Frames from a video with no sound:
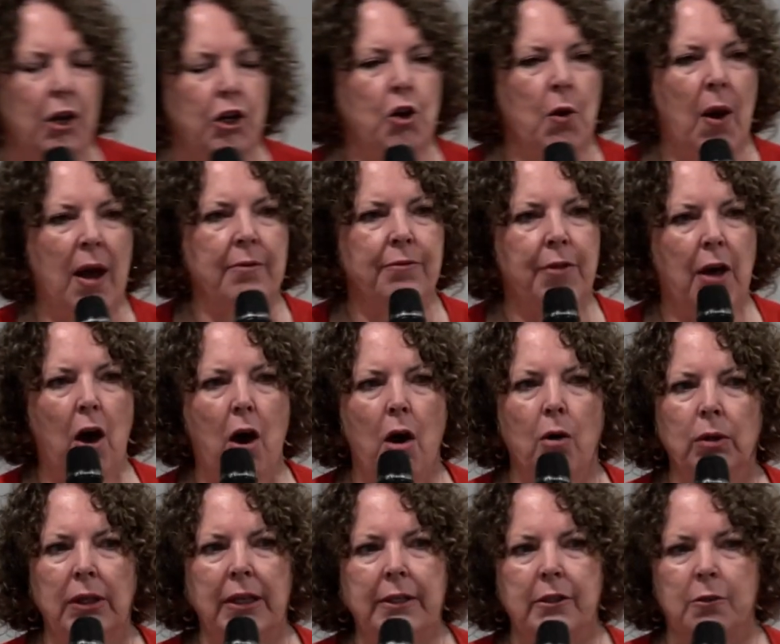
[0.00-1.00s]
you have the
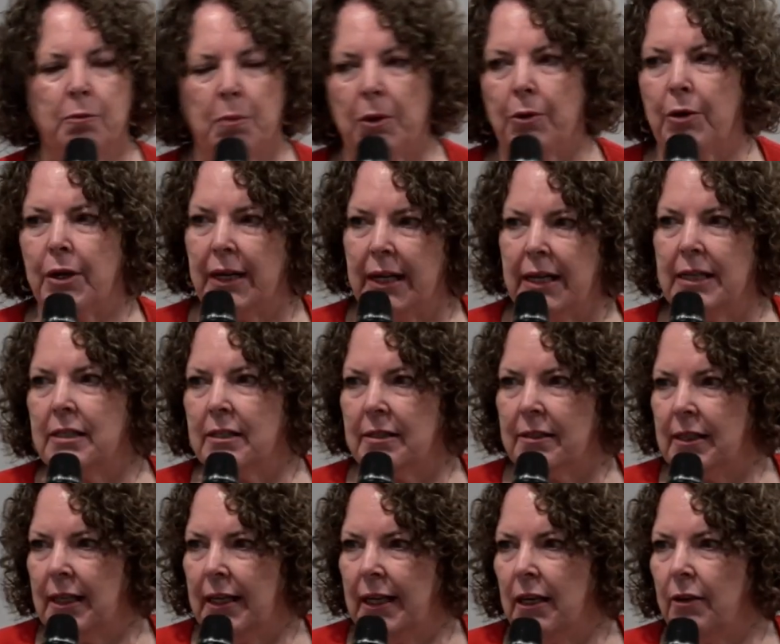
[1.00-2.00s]
Holy Spirit
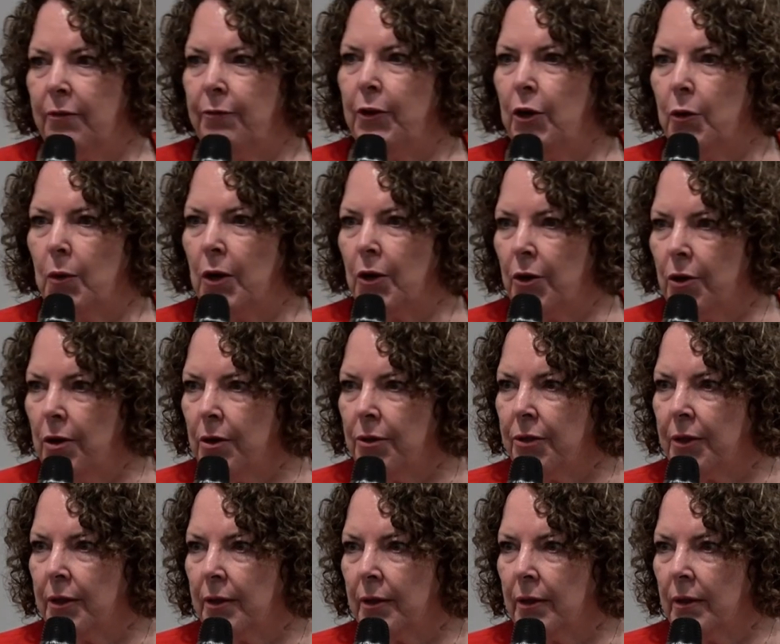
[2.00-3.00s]
interceding for you on
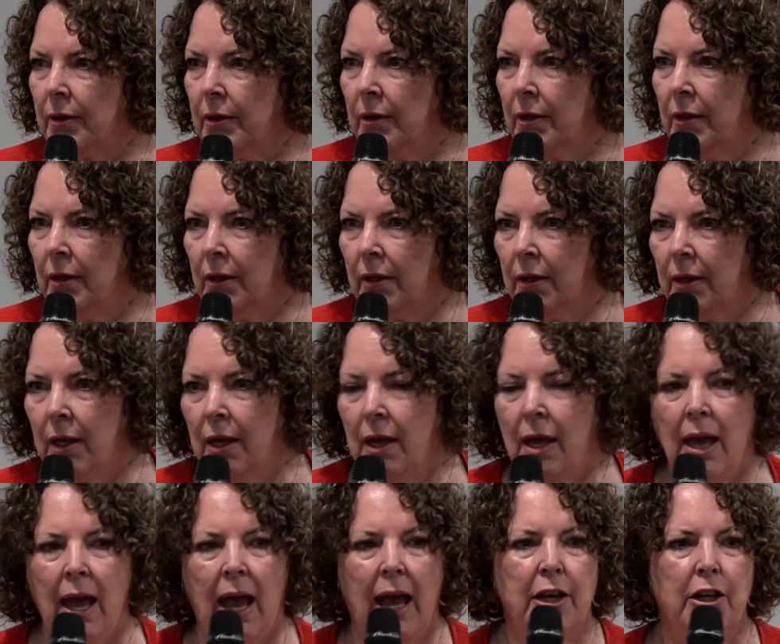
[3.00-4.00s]
earth,
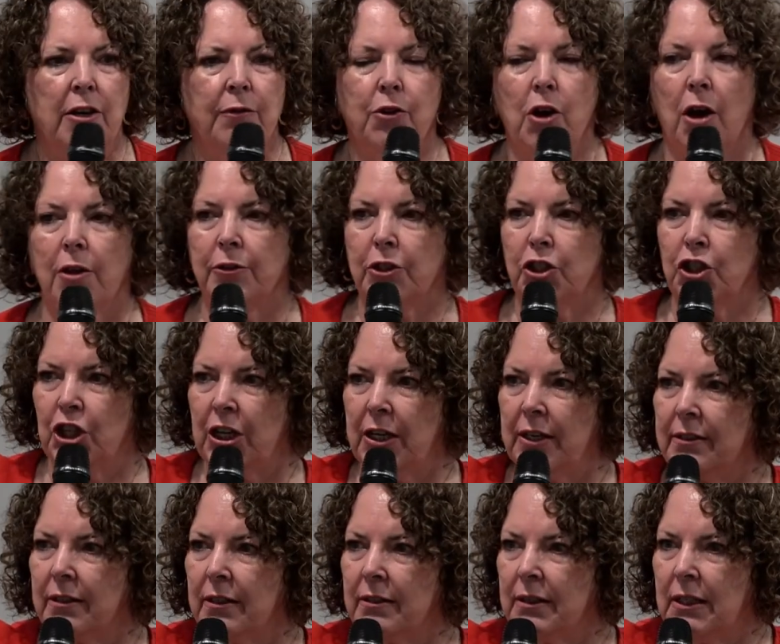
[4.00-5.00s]
and you've got
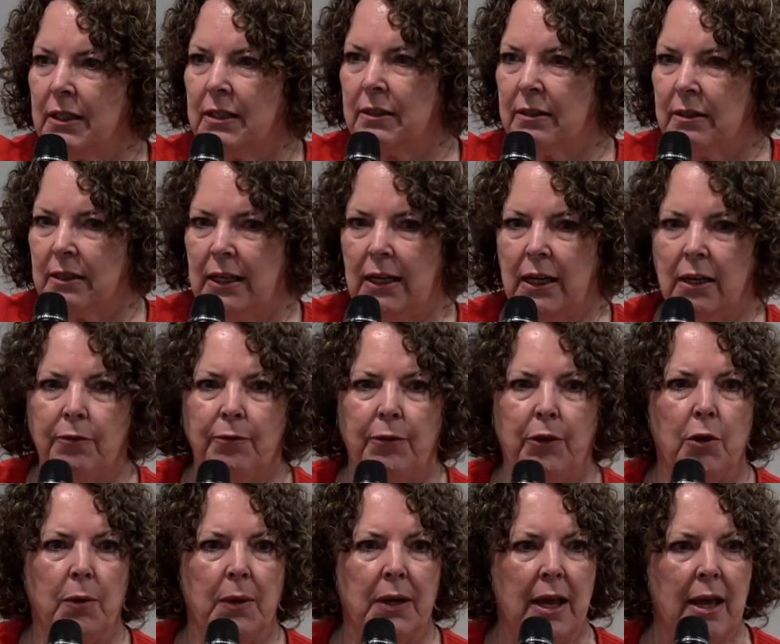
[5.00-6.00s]
Jesus interceding for
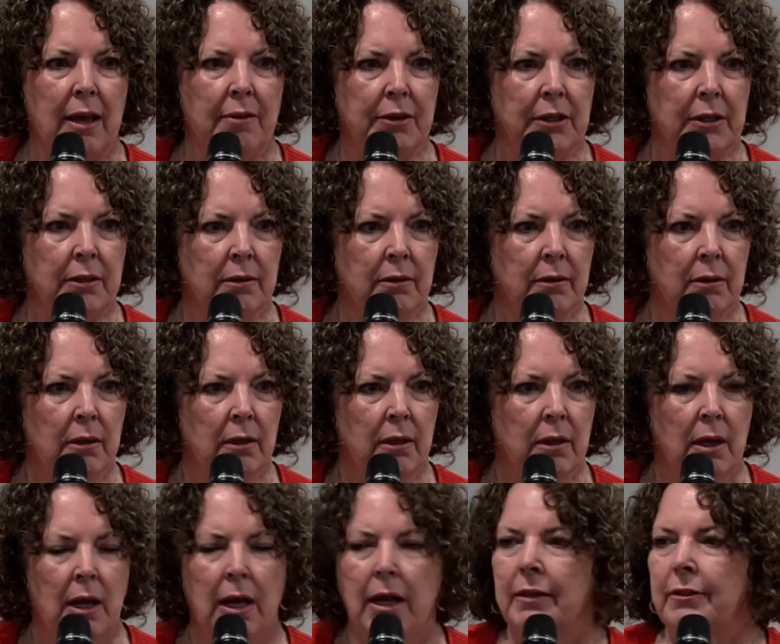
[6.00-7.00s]
you in heaven.
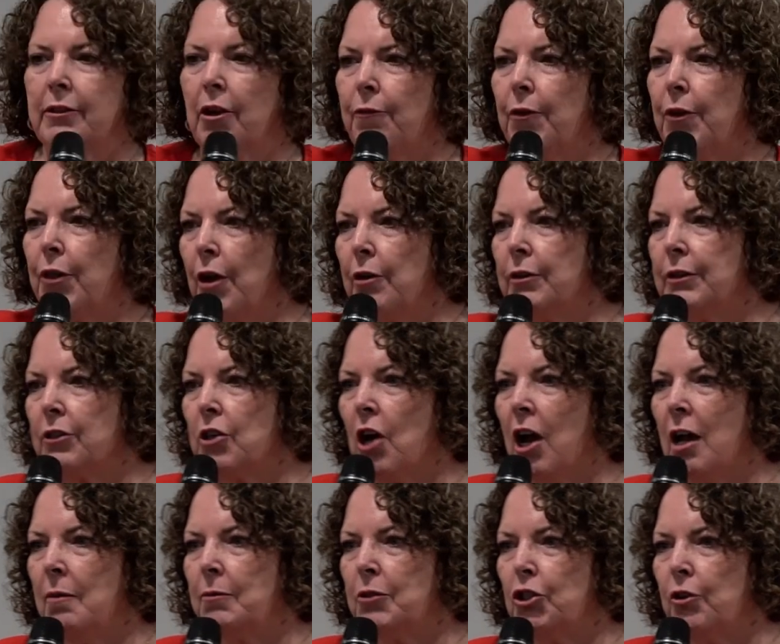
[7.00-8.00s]
So for those
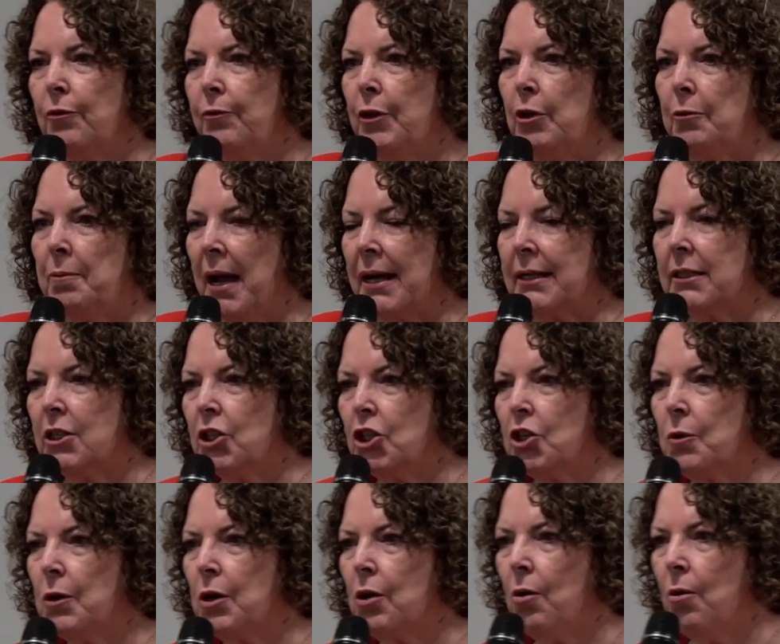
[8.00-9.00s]
times you feel backed
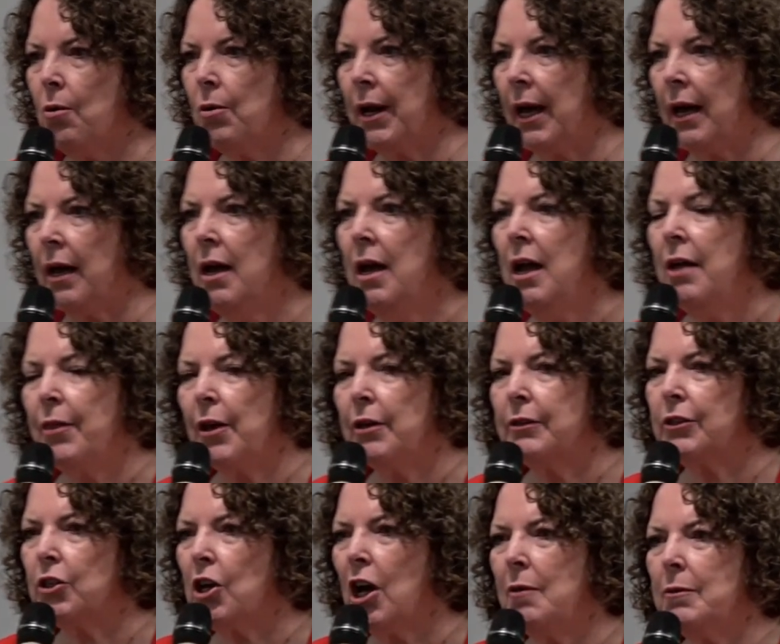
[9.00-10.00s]
into a corner,
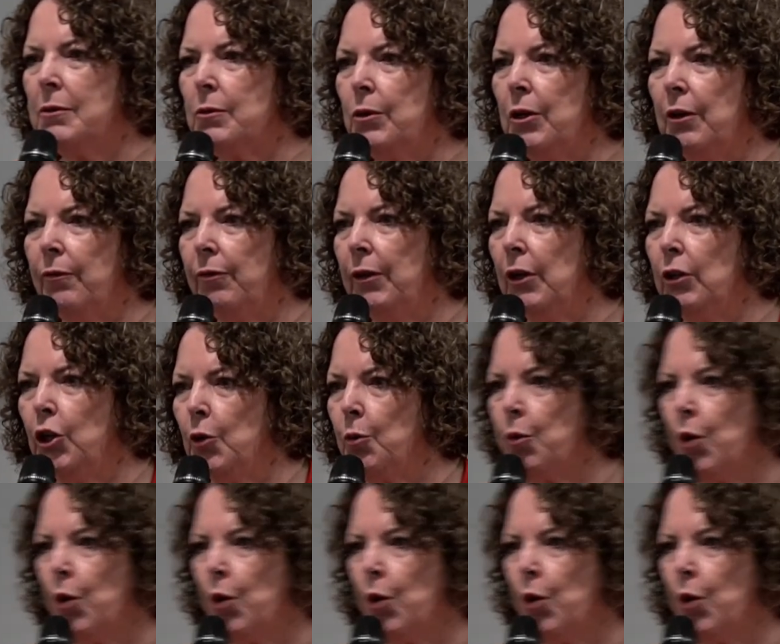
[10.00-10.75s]
those times when you feel your